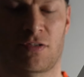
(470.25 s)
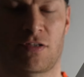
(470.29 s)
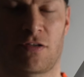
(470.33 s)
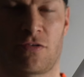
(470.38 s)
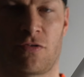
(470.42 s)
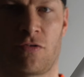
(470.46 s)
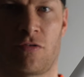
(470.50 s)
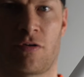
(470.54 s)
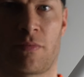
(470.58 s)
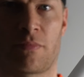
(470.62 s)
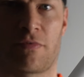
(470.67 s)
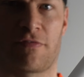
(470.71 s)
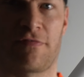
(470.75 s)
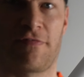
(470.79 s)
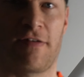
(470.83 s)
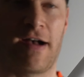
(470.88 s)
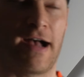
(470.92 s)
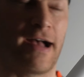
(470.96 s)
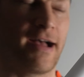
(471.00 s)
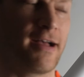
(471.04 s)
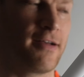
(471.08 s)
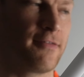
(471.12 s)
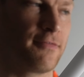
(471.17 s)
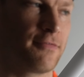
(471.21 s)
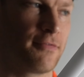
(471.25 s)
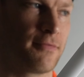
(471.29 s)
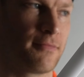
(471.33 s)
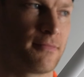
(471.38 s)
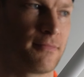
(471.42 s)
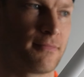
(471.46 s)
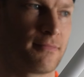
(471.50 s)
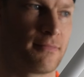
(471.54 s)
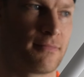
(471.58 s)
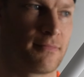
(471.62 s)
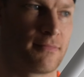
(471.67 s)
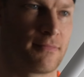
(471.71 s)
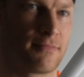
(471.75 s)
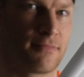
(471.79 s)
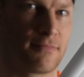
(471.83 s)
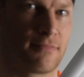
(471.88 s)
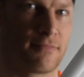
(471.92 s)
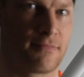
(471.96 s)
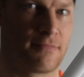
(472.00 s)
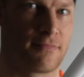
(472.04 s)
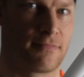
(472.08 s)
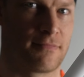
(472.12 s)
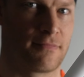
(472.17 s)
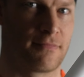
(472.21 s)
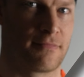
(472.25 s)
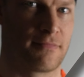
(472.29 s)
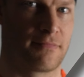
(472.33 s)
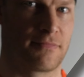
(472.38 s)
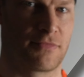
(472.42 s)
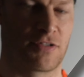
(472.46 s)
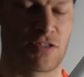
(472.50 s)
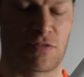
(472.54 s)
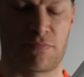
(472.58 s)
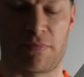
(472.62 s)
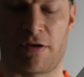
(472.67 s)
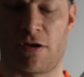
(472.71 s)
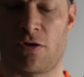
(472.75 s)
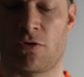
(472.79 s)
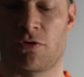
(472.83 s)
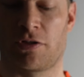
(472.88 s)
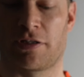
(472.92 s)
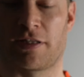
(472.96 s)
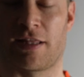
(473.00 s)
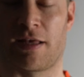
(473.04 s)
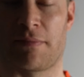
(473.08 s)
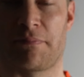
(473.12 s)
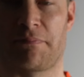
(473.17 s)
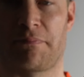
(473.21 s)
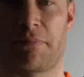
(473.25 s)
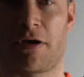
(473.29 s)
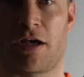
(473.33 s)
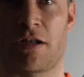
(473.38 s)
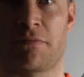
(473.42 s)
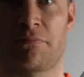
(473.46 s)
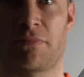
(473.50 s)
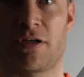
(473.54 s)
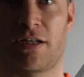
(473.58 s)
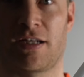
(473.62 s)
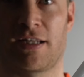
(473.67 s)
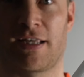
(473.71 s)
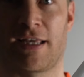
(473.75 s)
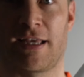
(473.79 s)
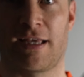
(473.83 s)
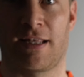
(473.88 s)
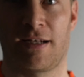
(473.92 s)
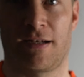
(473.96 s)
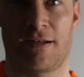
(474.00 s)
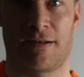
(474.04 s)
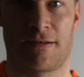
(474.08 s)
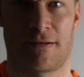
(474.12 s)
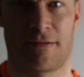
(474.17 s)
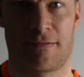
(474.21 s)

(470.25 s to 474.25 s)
Do number 5 just by holding that bottom button again.